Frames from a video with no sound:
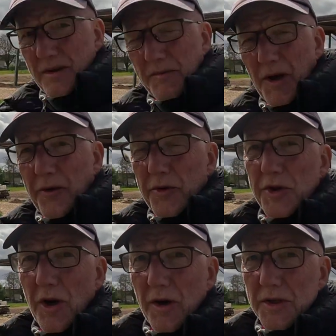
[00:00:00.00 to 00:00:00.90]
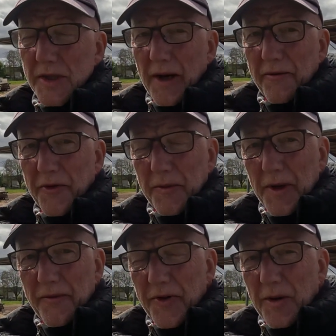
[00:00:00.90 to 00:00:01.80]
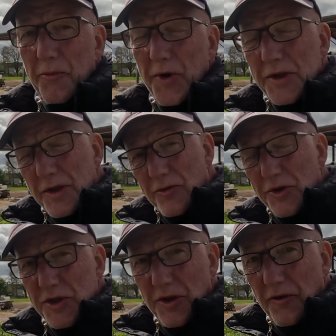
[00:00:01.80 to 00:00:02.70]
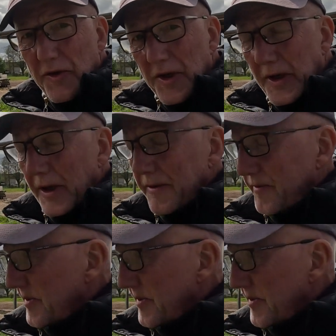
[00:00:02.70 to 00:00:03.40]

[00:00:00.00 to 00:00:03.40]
About 100 yards down from the bridge that crosses over the